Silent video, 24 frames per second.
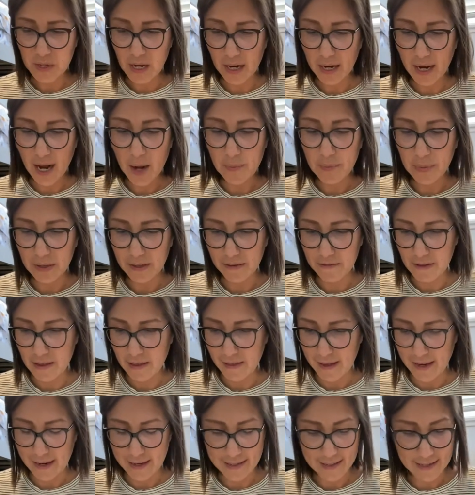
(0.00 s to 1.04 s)
a couple of the
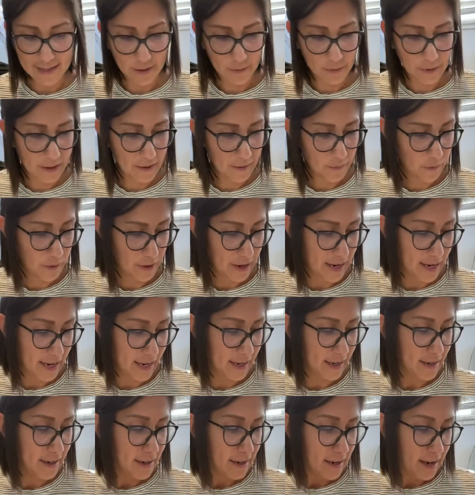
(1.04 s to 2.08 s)
things that were in
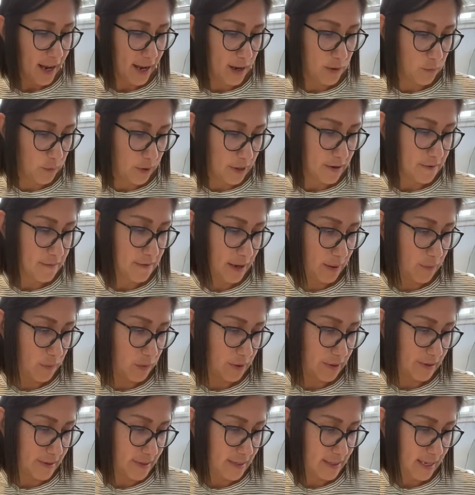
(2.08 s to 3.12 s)
it, and one of them
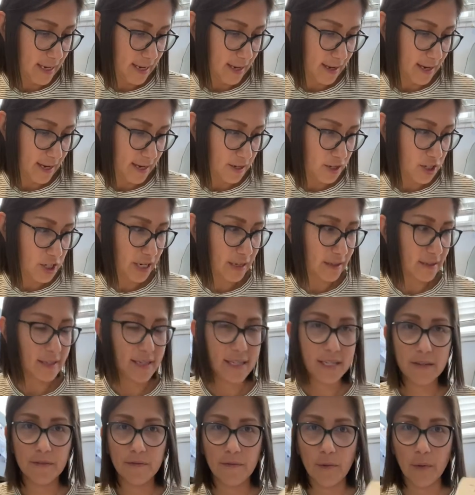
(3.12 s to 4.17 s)
was a
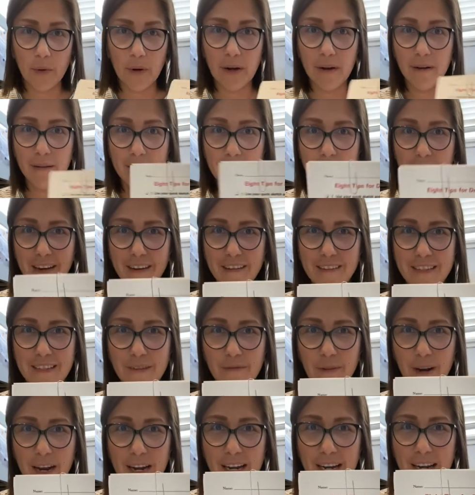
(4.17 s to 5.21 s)
checklist for
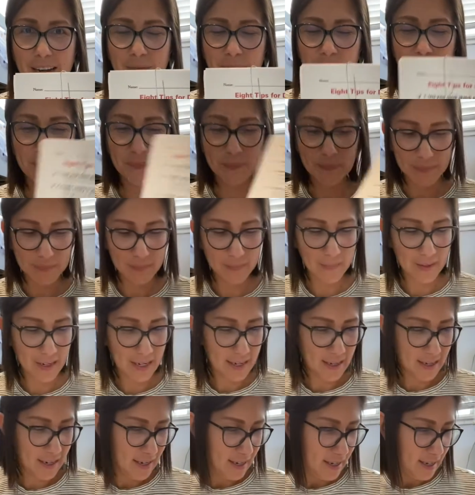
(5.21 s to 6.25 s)
narrative writing.
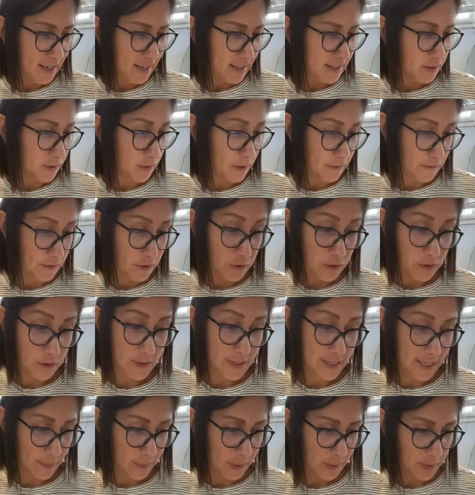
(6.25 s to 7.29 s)
So if you use
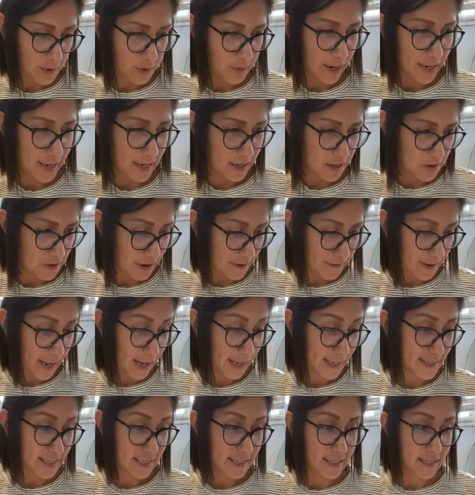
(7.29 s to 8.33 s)
Step Up to Writing and you have
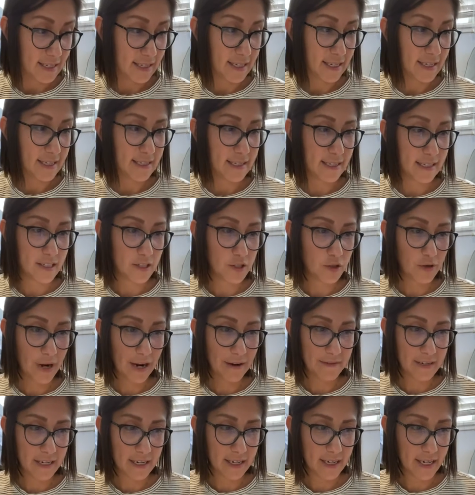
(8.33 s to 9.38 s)
access to this
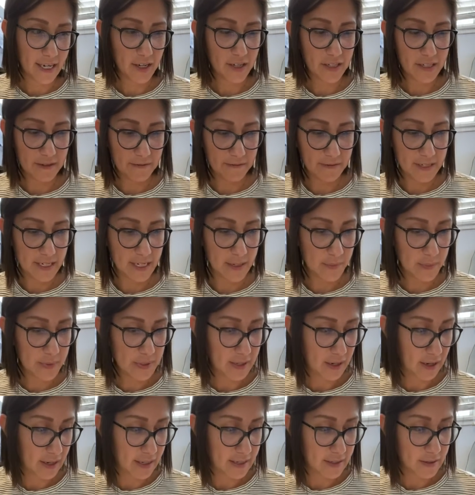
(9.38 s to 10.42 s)
drafting and narrative tips
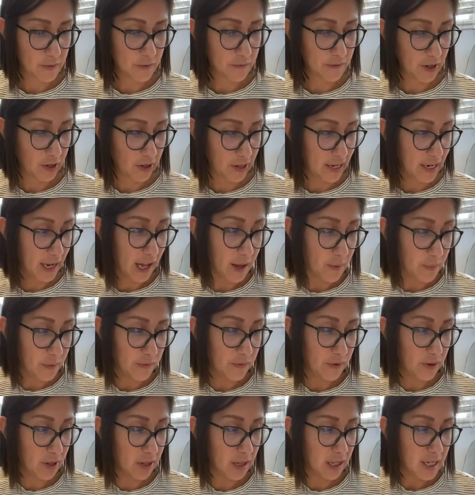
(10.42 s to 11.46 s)
is very
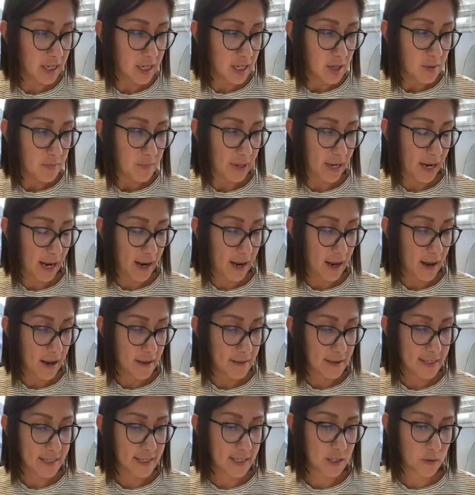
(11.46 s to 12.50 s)
helpful. But
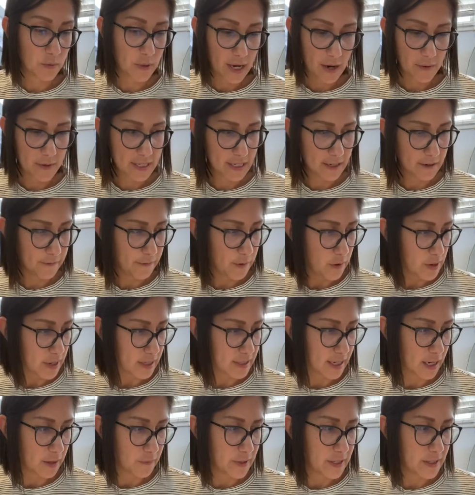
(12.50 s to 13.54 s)
this is the one I was going to focus
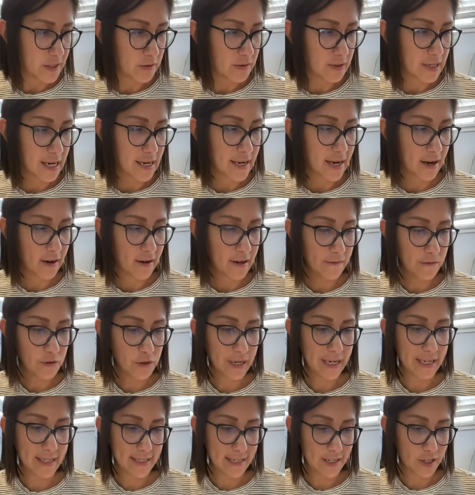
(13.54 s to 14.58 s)
on, was using narrative
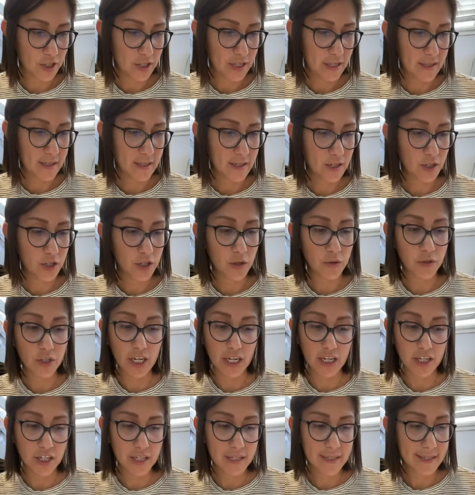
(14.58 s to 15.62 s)
transitions to show
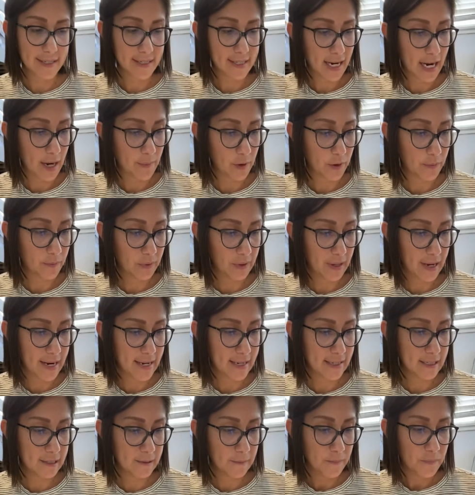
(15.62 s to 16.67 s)
changes in time or
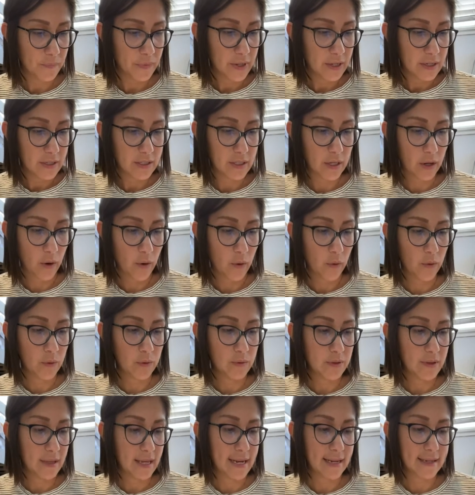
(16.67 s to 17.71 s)
place. So
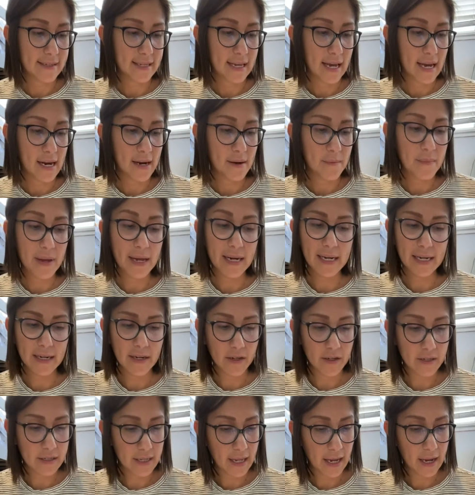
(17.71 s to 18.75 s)
things like many
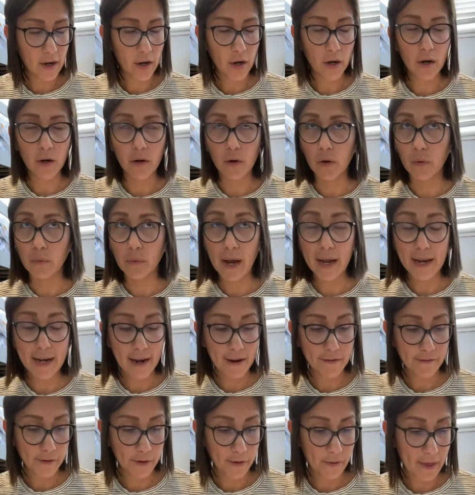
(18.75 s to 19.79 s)
years later or right
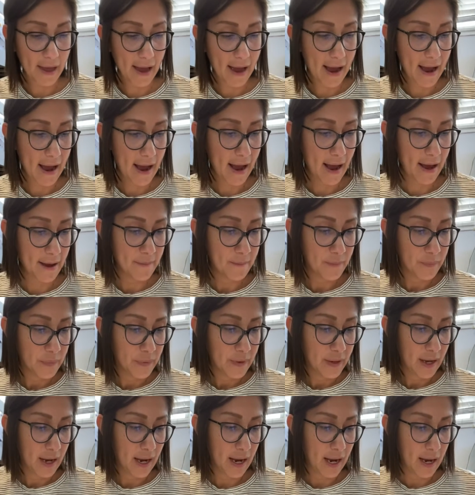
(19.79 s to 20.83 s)
after that,
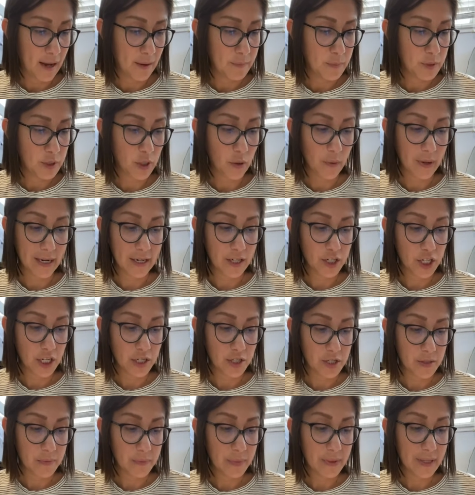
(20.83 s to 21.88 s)
showing a
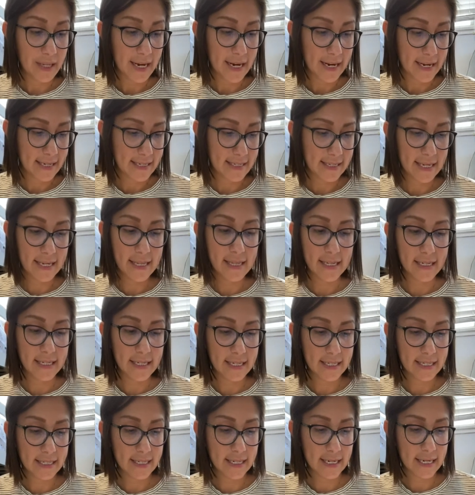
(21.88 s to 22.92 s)
change in place, in the
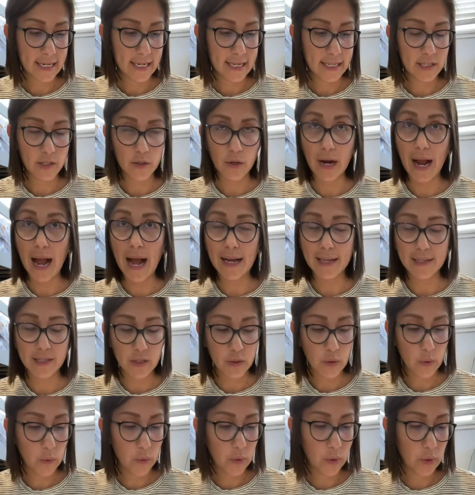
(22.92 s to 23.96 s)
distance, or at
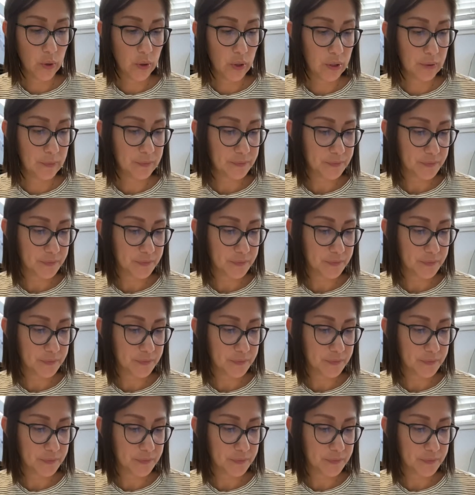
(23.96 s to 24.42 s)
school.